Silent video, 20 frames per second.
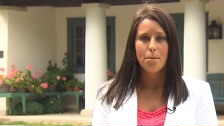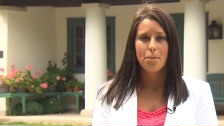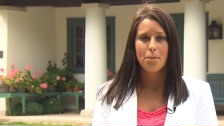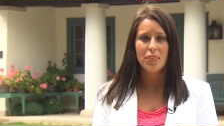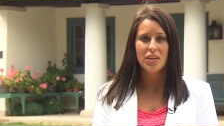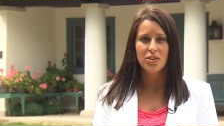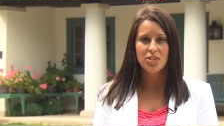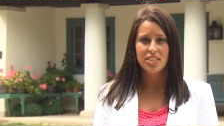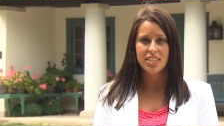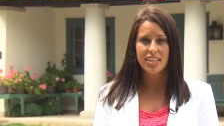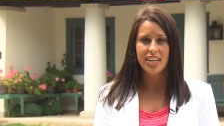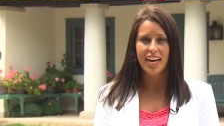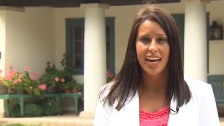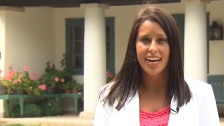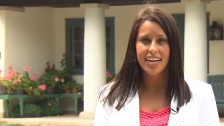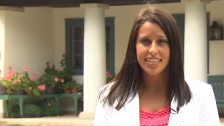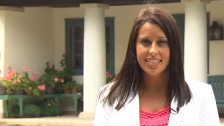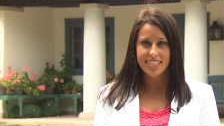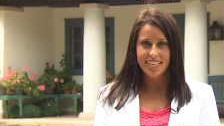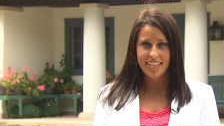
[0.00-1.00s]
Built in
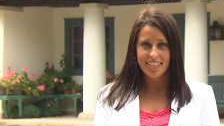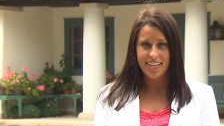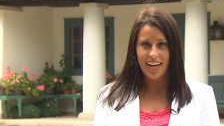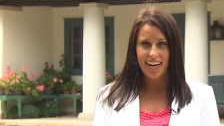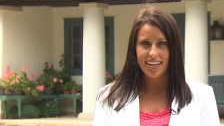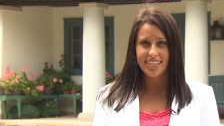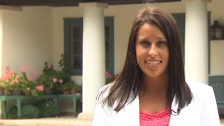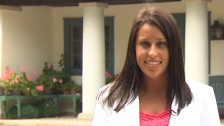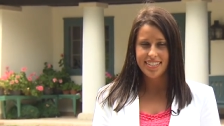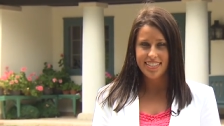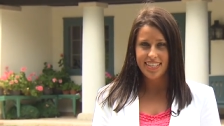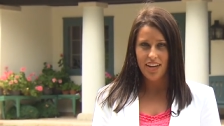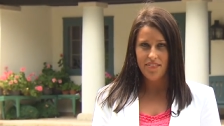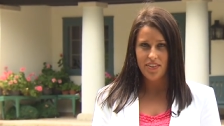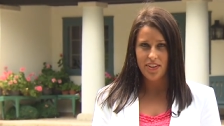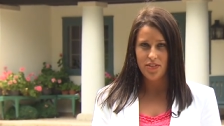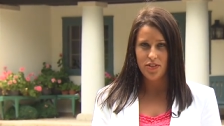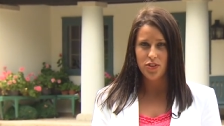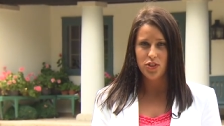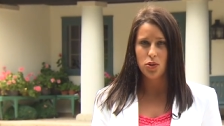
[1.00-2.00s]
eighteen
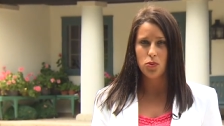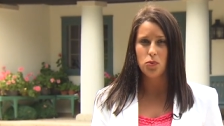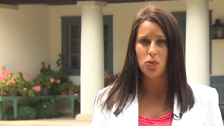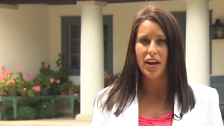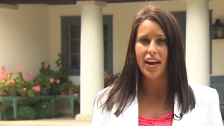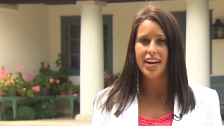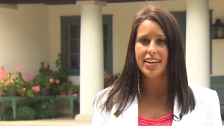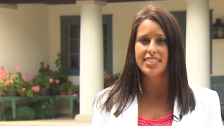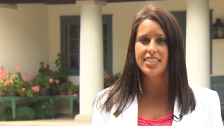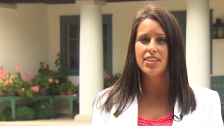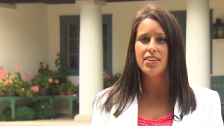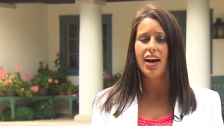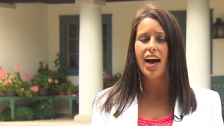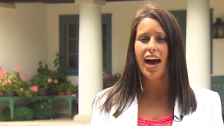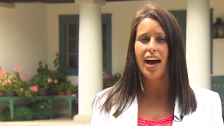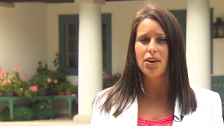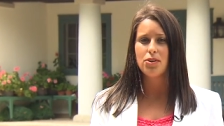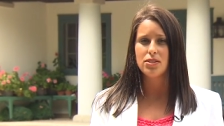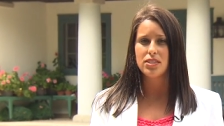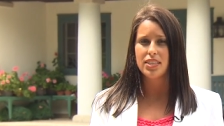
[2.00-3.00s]
ninety-seven, the Ragdale
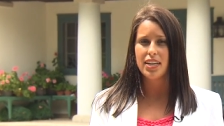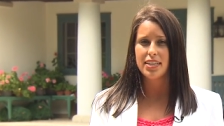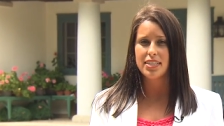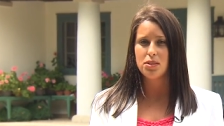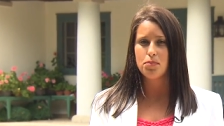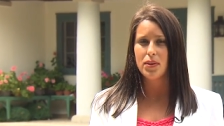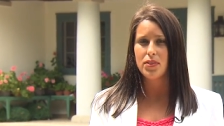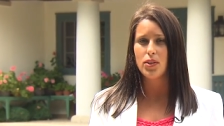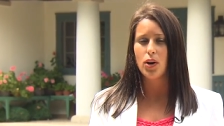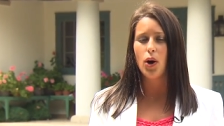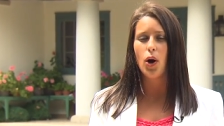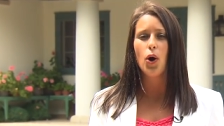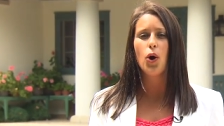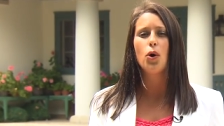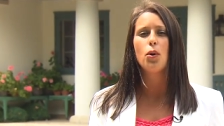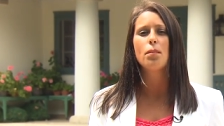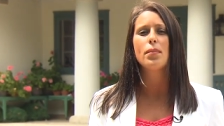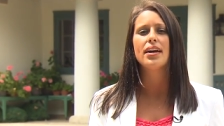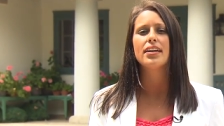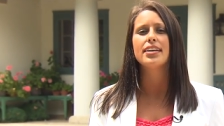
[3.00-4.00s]
House has been the
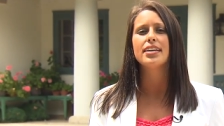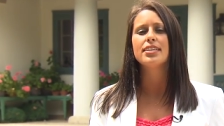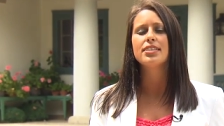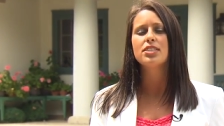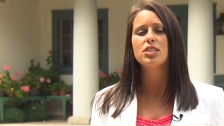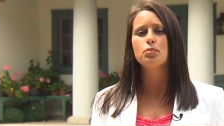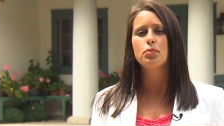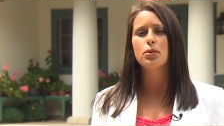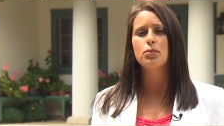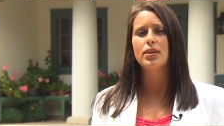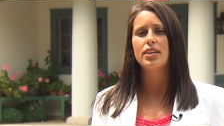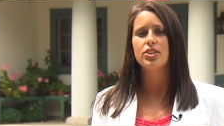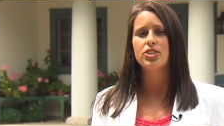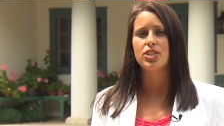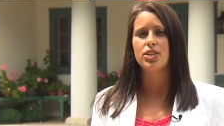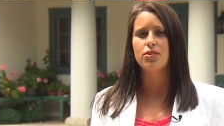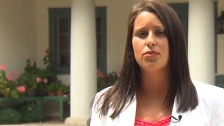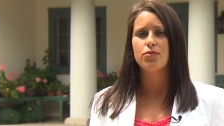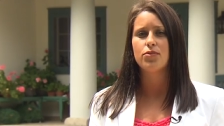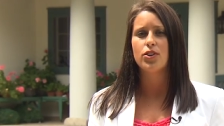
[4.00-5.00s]
home and
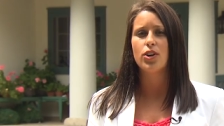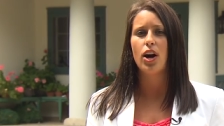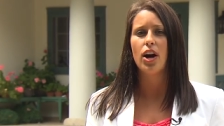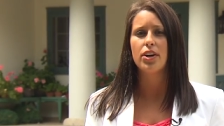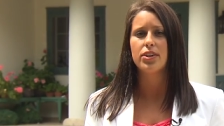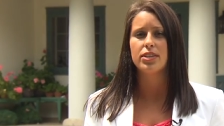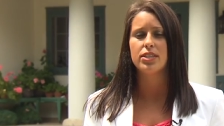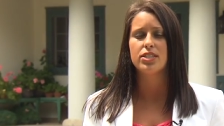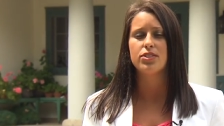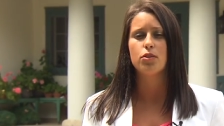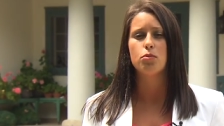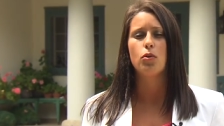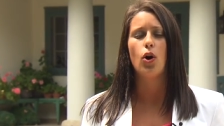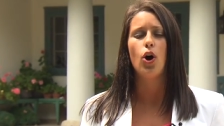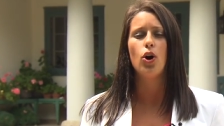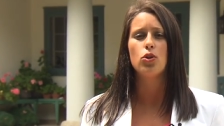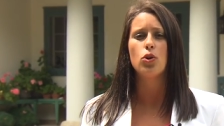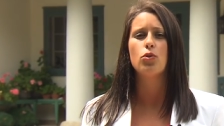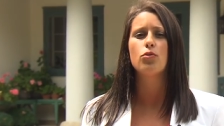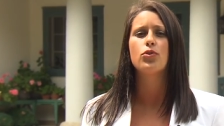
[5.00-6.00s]
inspiration for artists from
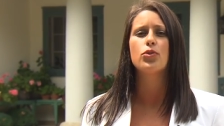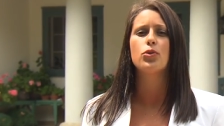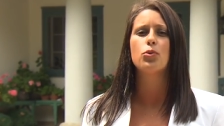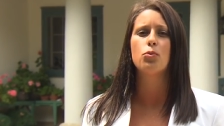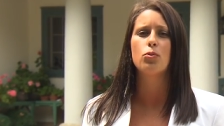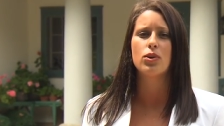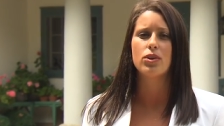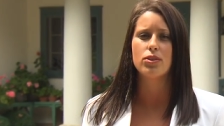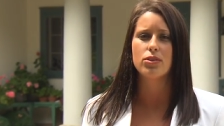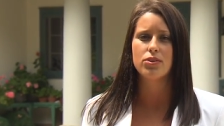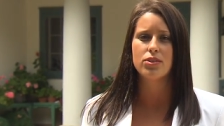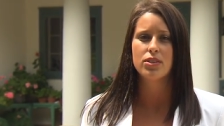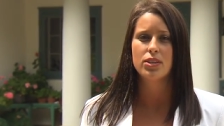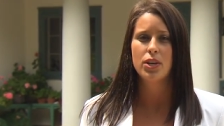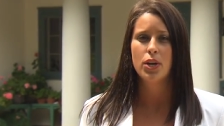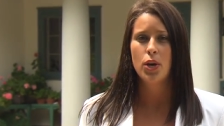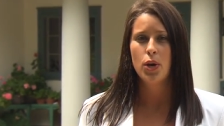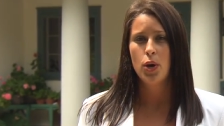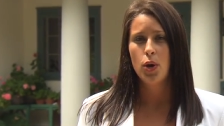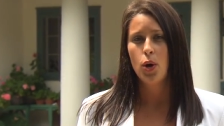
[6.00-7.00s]
all over the world.
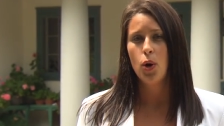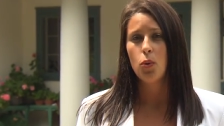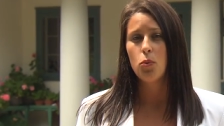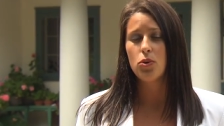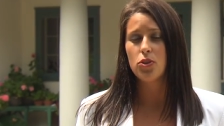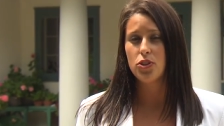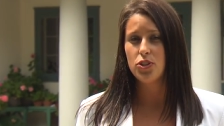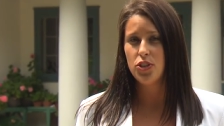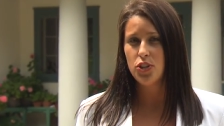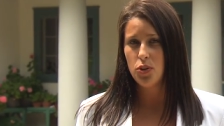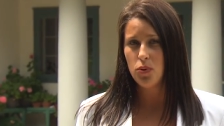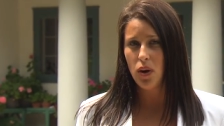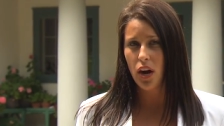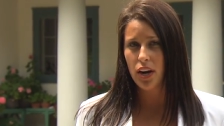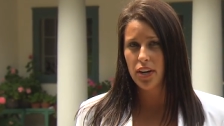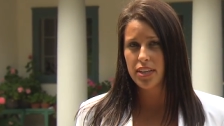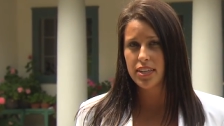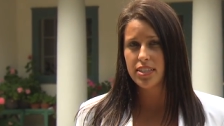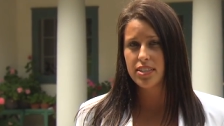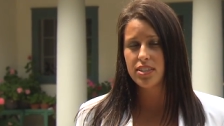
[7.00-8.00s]
With new
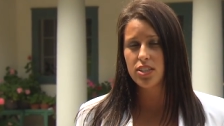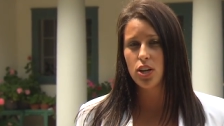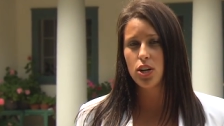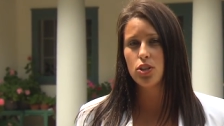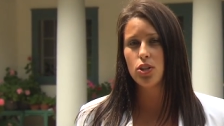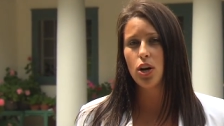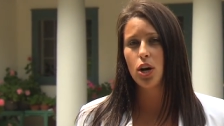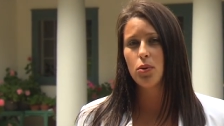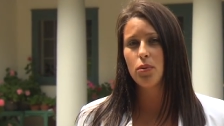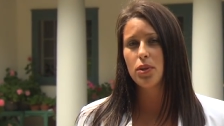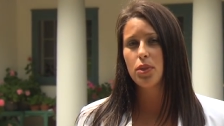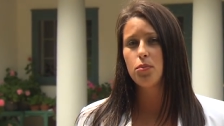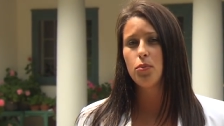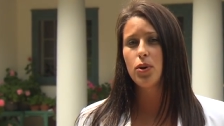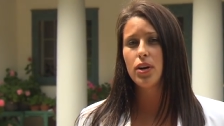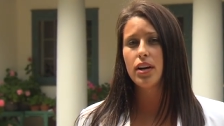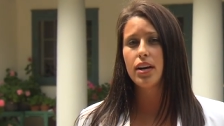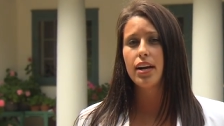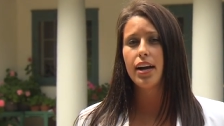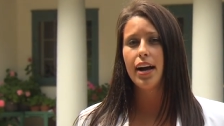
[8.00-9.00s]
artists, along with
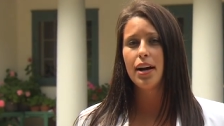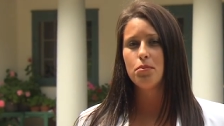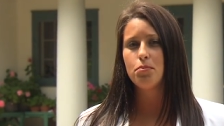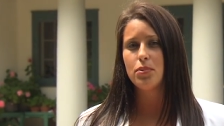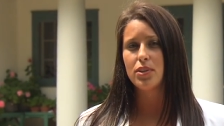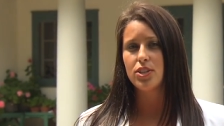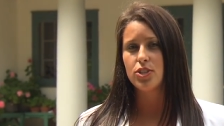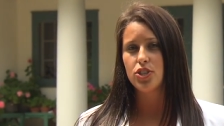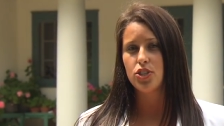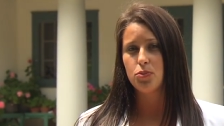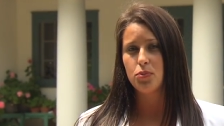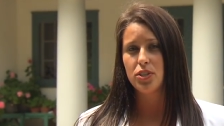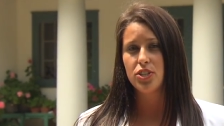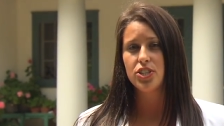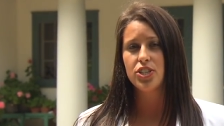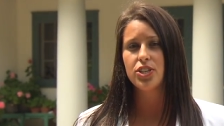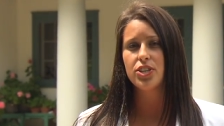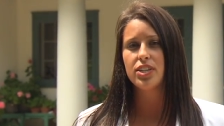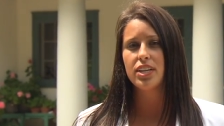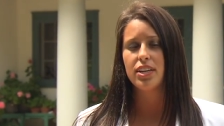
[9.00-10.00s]
more accomplished
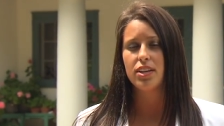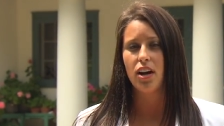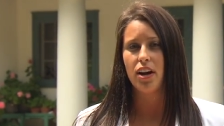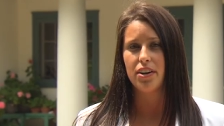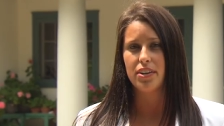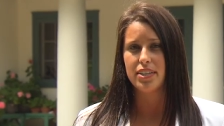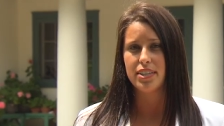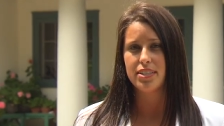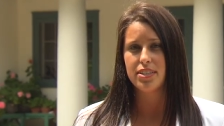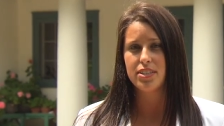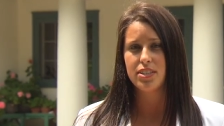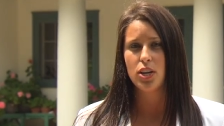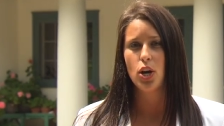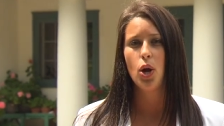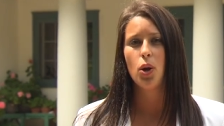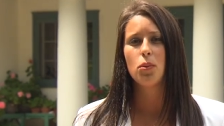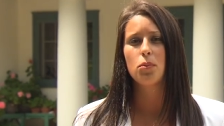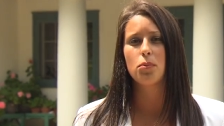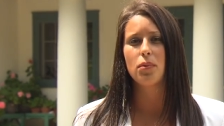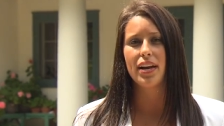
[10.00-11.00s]
returning artists,
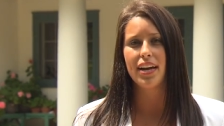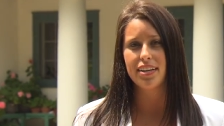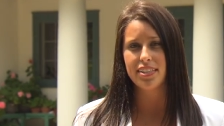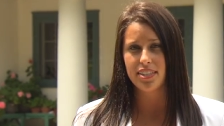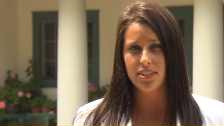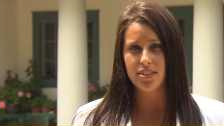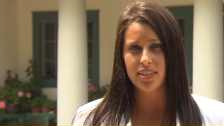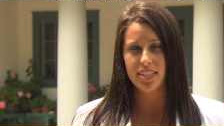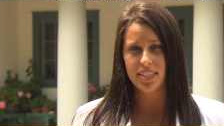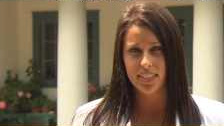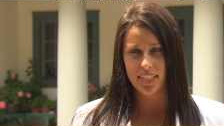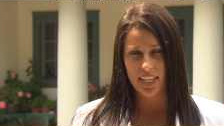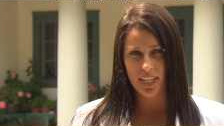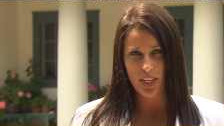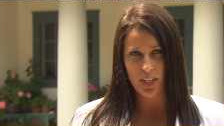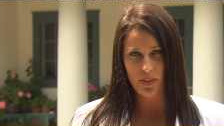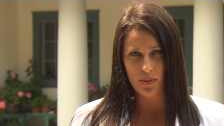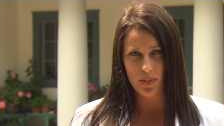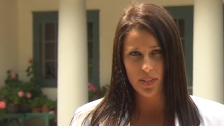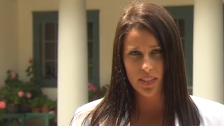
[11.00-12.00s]
Ragdale
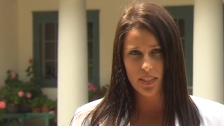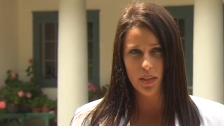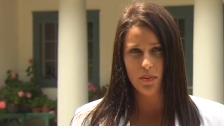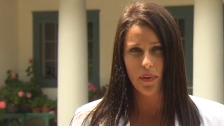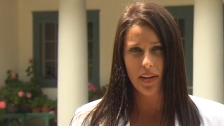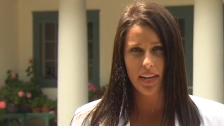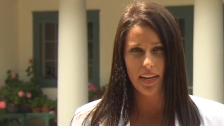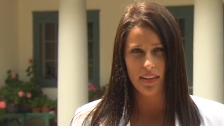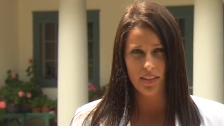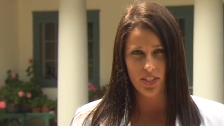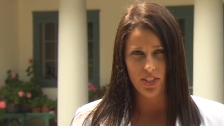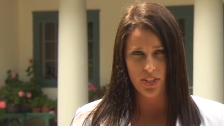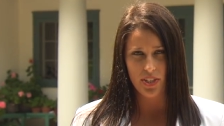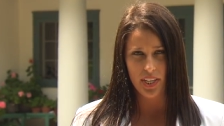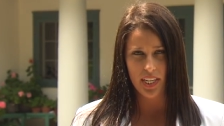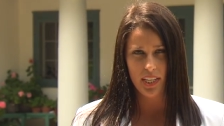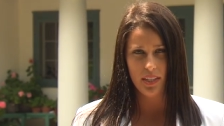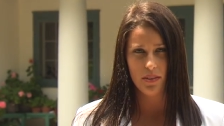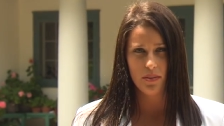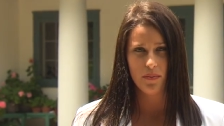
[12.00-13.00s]
continues to make
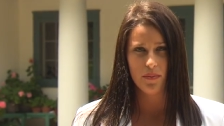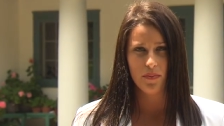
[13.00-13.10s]
history.